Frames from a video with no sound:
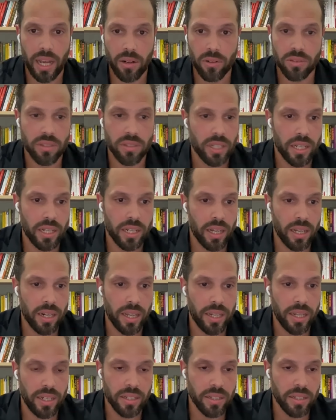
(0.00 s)
don't take on
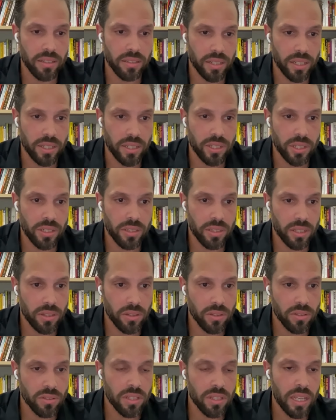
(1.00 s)
any contingent
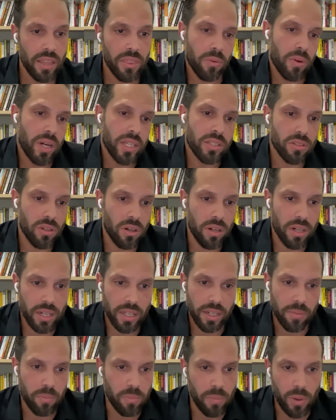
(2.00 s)
deals. I think when I started,
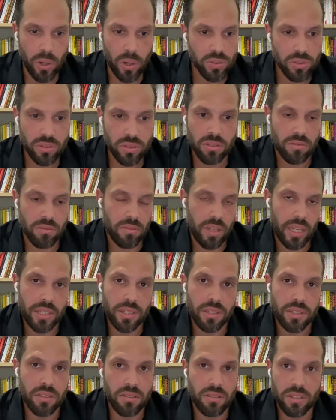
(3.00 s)
like most
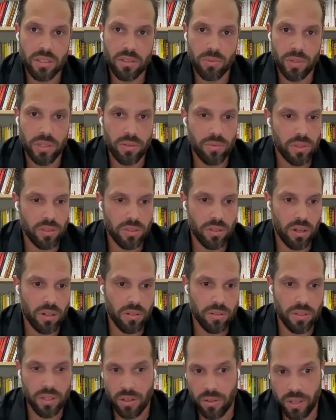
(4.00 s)
agencies, we start,
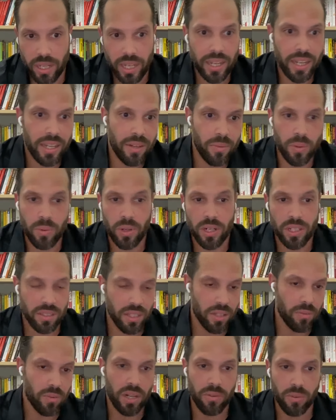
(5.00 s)
hey, we want to
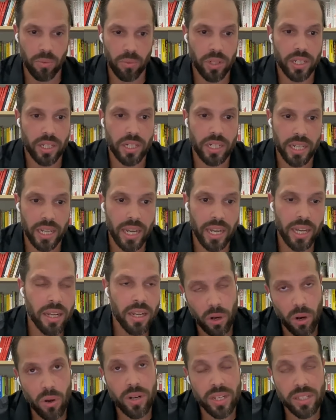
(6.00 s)
take whatever we can get.
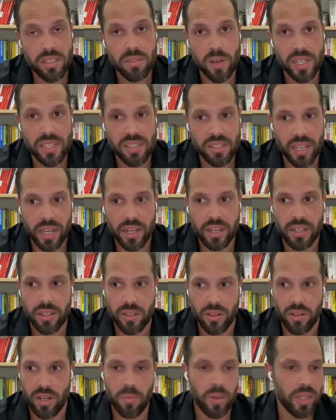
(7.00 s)
Going into my second
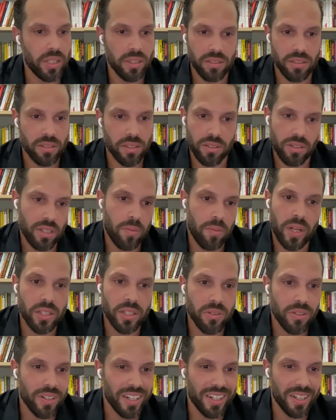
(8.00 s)
year, I made a decision. I'm not
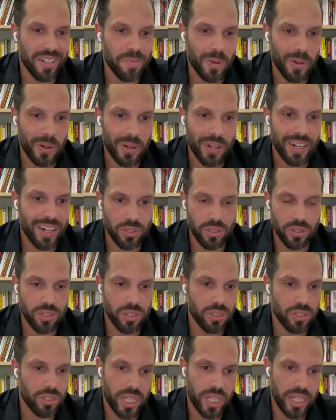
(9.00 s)
doing it anymore. You're
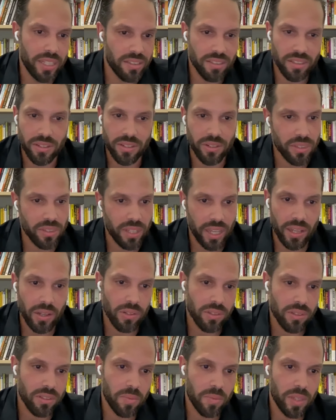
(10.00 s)
just chasing your
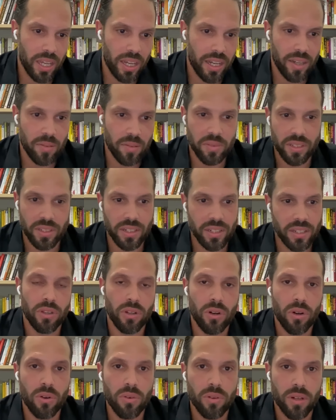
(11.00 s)
tail sometimes, and
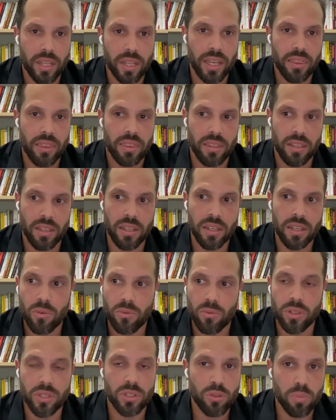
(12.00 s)
you don't get the
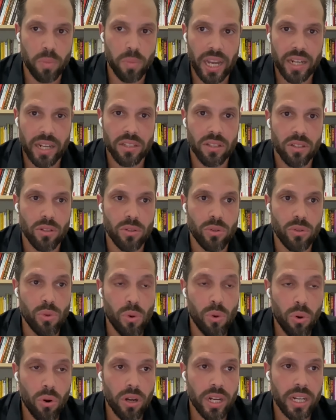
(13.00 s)
respect,
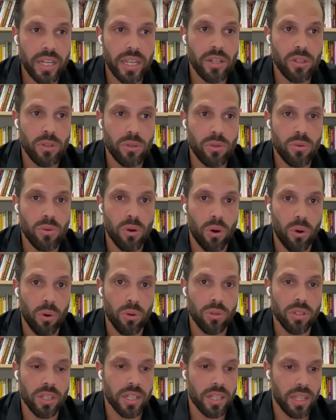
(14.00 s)
nor can you
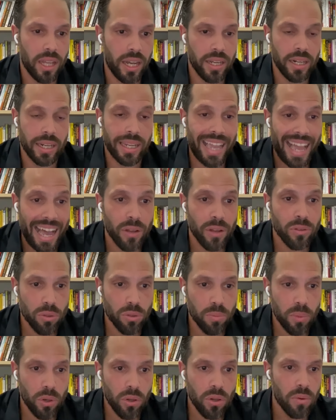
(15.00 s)
hold a client
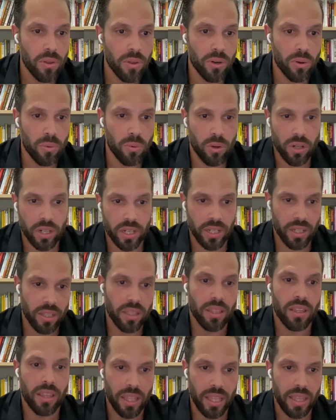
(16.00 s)
accountable when they're working
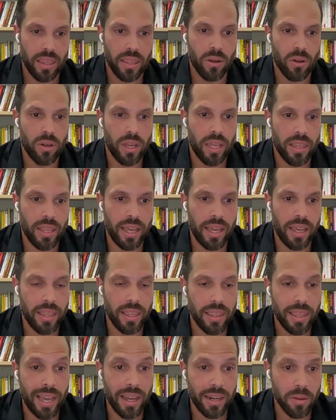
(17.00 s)
in
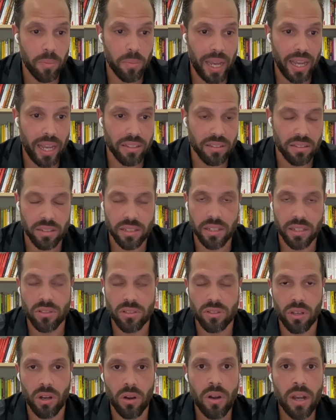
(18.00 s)
that capacity. And
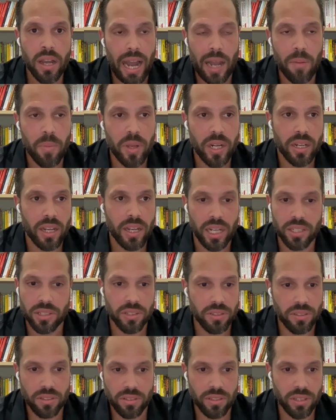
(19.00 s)
so I made a
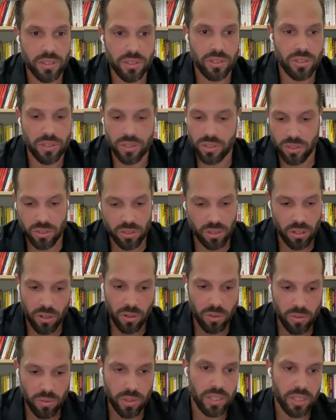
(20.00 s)
conscious decision to just
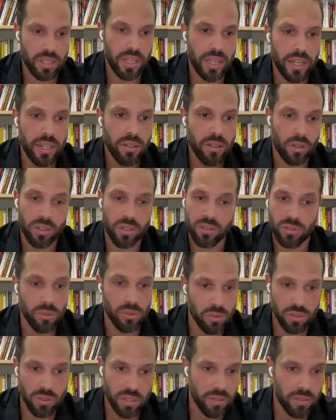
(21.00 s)
go retained or
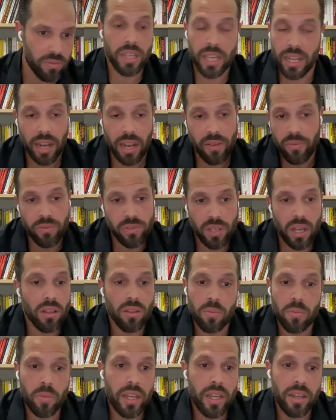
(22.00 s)
exclusive. And I tell
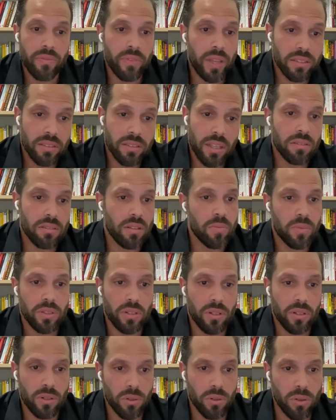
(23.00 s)
them, hey, if that's not something
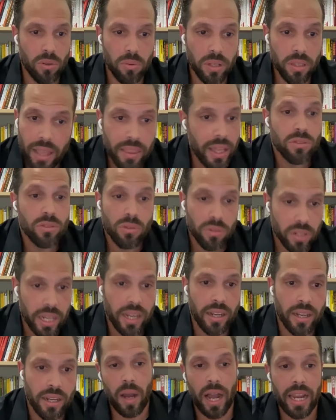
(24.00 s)
you're cool with, that's
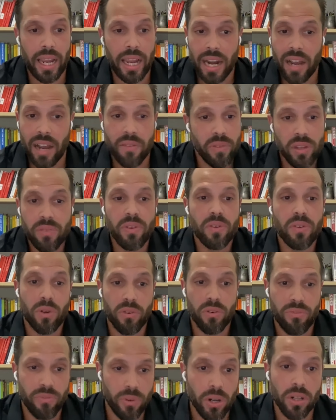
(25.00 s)
okay. I've even
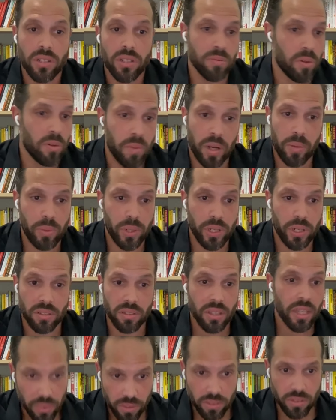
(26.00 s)
referred some of my peers,
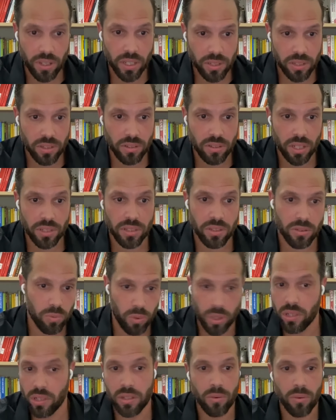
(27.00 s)
such and such is
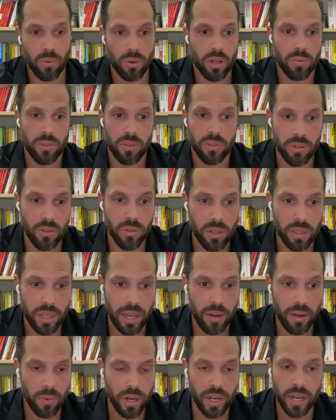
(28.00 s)
willing to work with you in
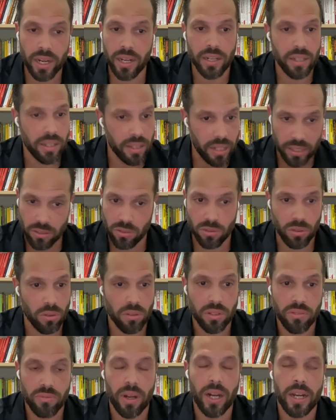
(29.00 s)
that way, and that's
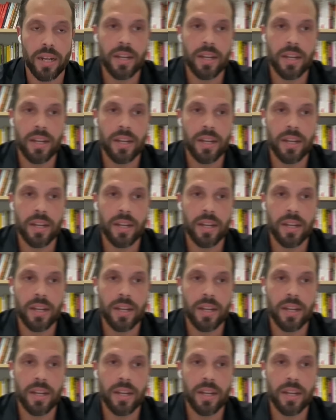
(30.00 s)
totally fine.